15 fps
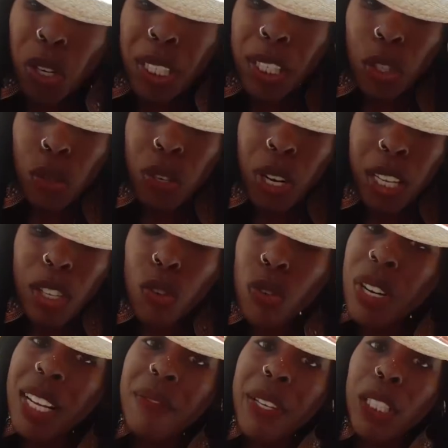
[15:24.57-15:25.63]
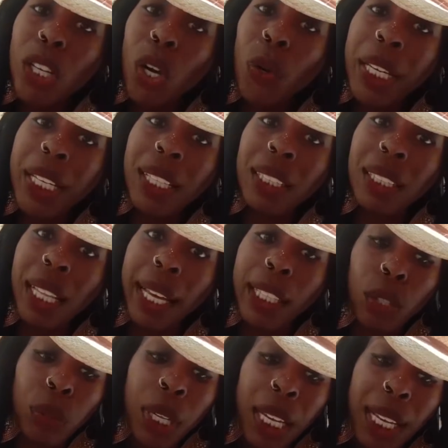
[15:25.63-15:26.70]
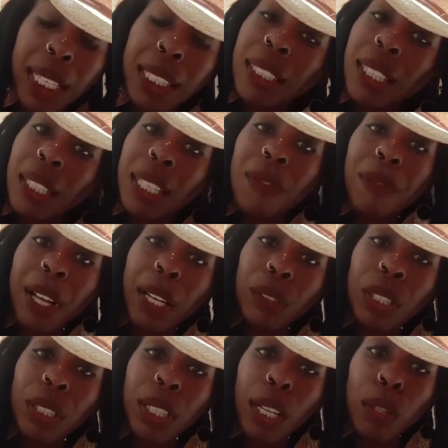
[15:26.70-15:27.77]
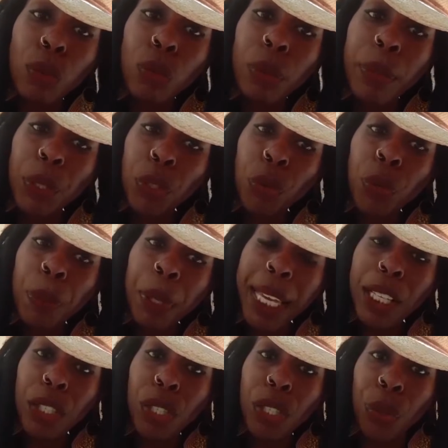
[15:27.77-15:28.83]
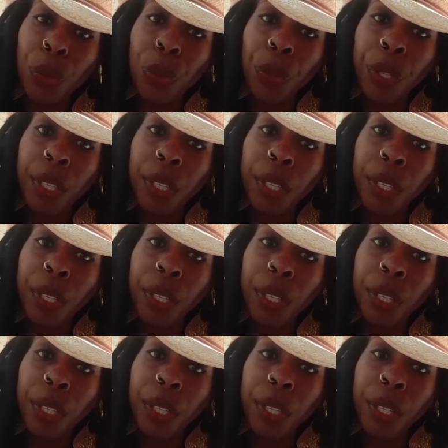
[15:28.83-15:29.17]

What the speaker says: didn't even know he didn't like you until he found another woman to replace you.